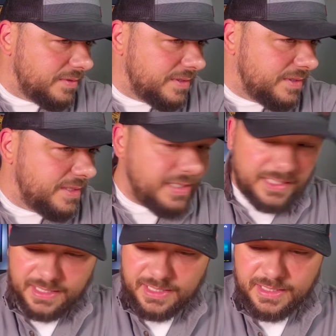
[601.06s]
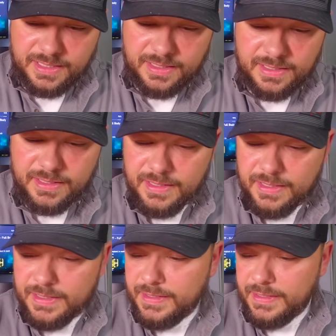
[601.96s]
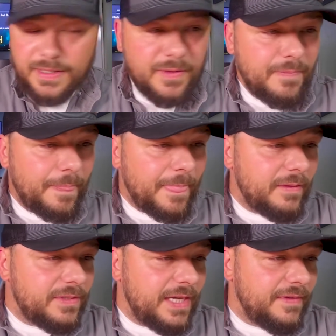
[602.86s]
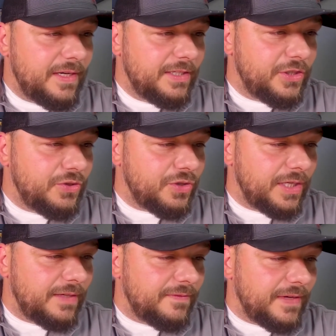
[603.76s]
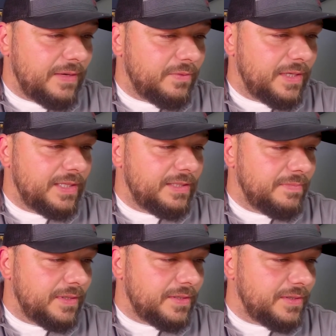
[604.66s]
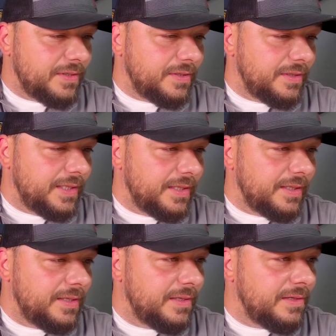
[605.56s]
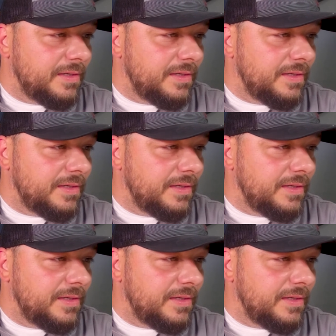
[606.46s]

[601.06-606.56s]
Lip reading: 1 second here. I was having an issue trying to find one of these books earlier